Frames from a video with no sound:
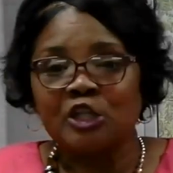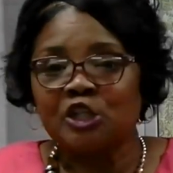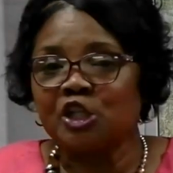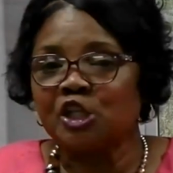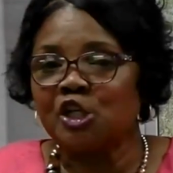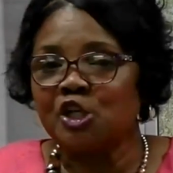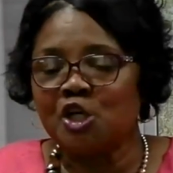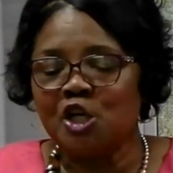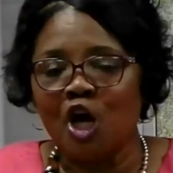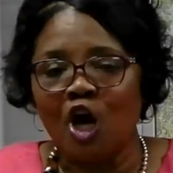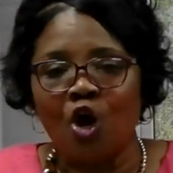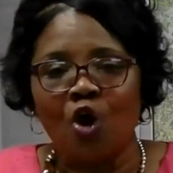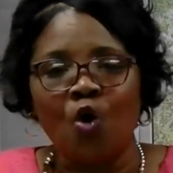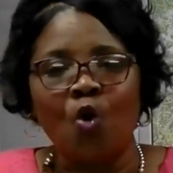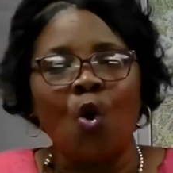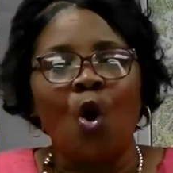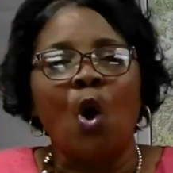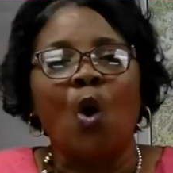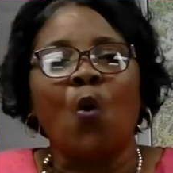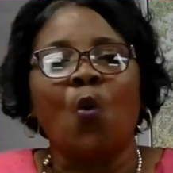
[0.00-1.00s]
To
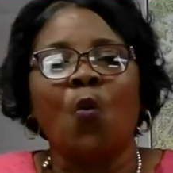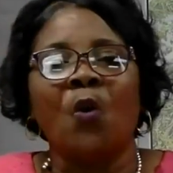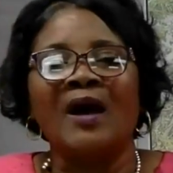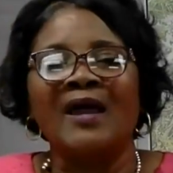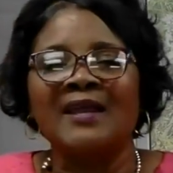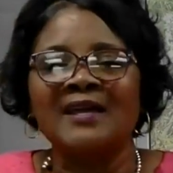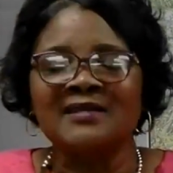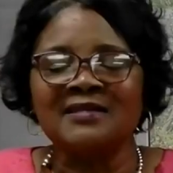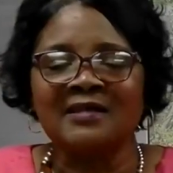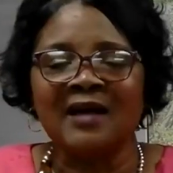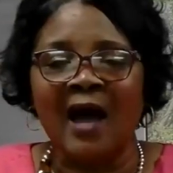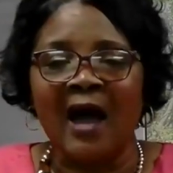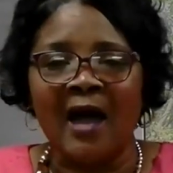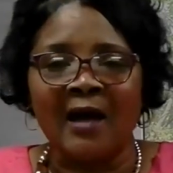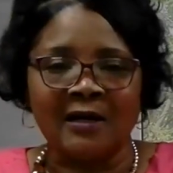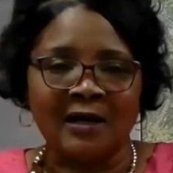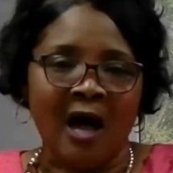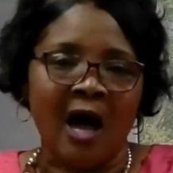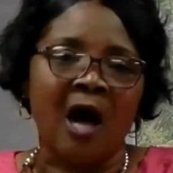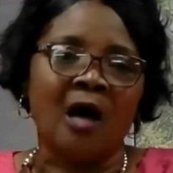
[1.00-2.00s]
know what has
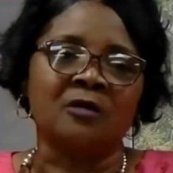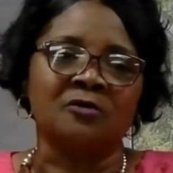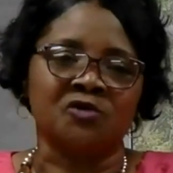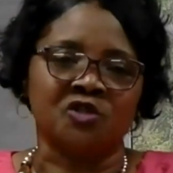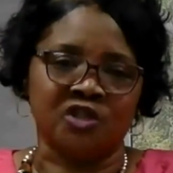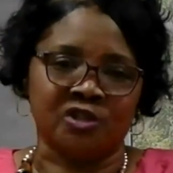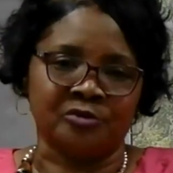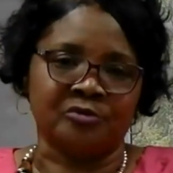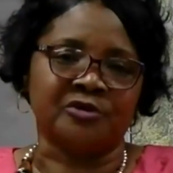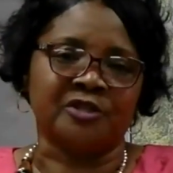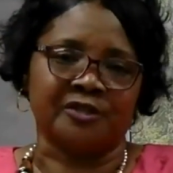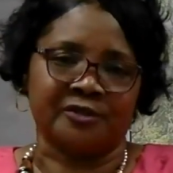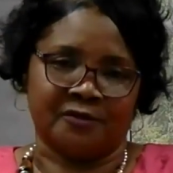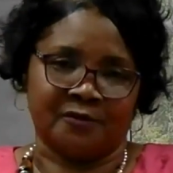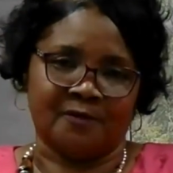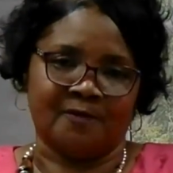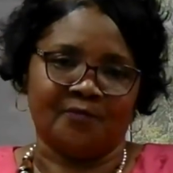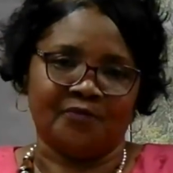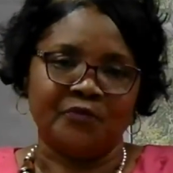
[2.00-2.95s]
God called you to?